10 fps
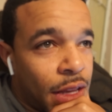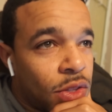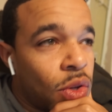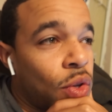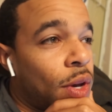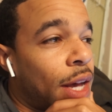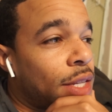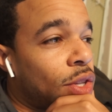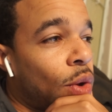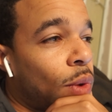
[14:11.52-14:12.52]
So you
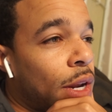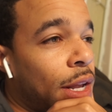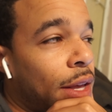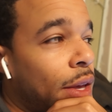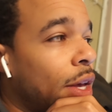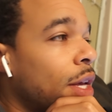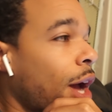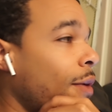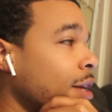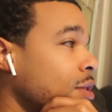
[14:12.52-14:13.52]
guys don't oh, want to leave.
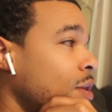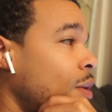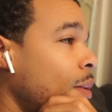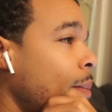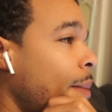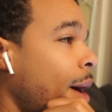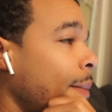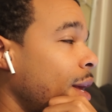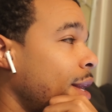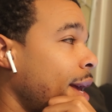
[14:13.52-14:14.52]
All right, so special.
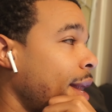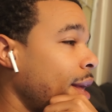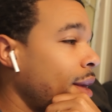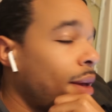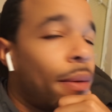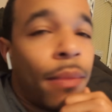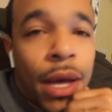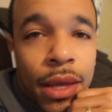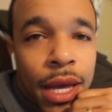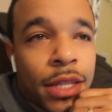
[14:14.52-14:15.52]
Mommy and Daddy.
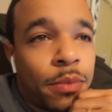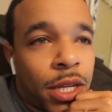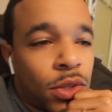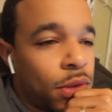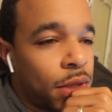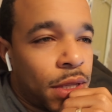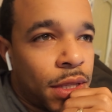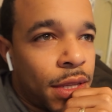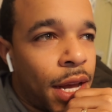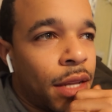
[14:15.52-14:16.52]
My, yeah, special. It's
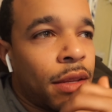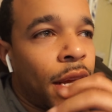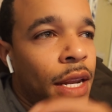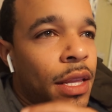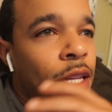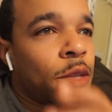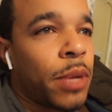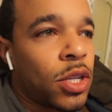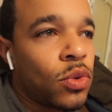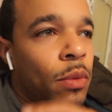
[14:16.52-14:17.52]
not anything
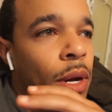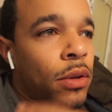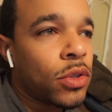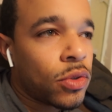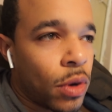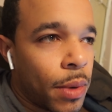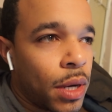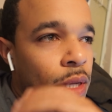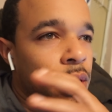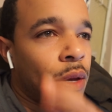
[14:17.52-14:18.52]
special about
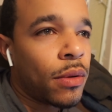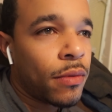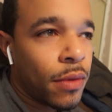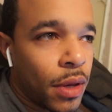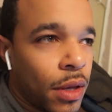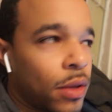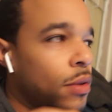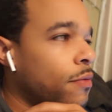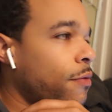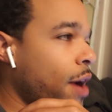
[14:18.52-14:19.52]
strawberries and
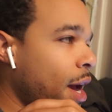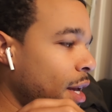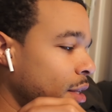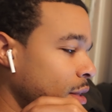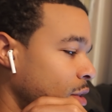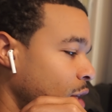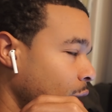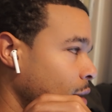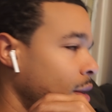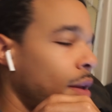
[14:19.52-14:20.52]
fries and
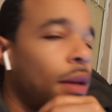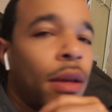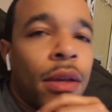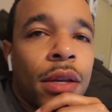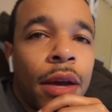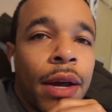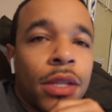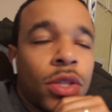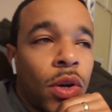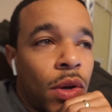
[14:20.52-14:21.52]
chicken. All
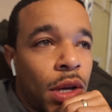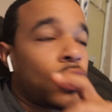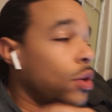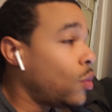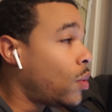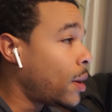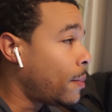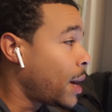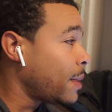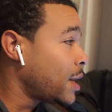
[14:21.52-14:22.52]
right, so do you want
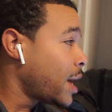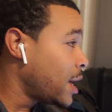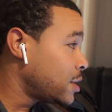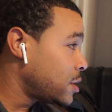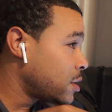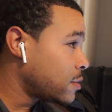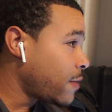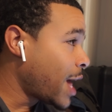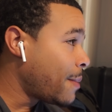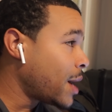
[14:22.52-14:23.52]
Mommy and Daddy to just
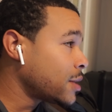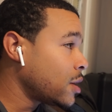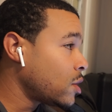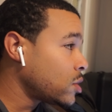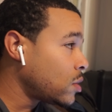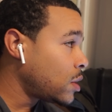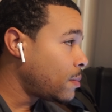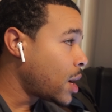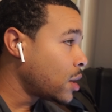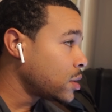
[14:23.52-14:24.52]
fly back to Arizona
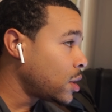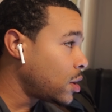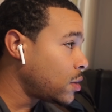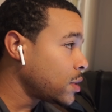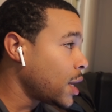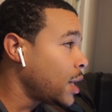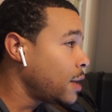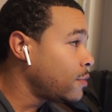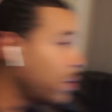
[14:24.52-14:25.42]
by ourselves and leave